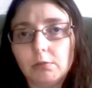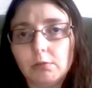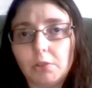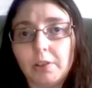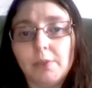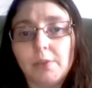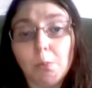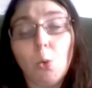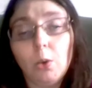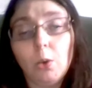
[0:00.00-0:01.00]
or even
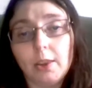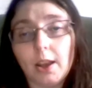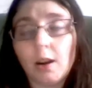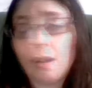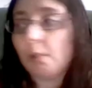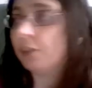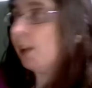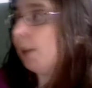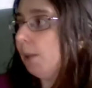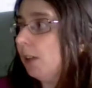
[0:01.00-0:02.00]
more than that, I always say
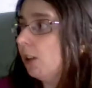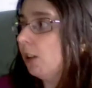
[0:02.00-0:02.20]
that,